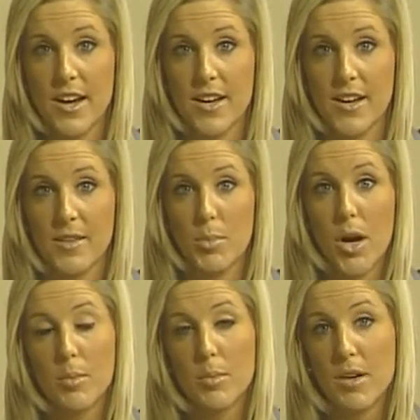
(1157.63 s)
uh,
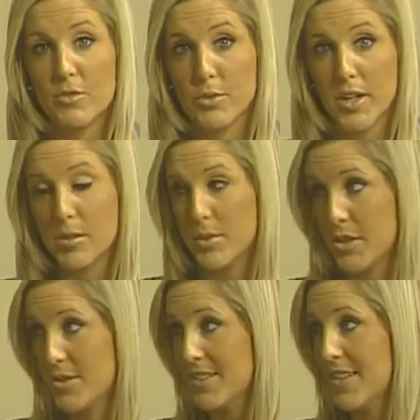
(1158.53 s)
problem of drug
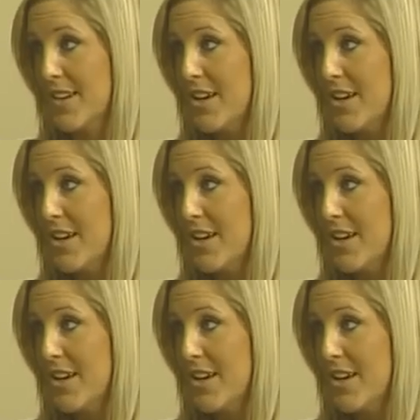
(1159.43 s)
abuse.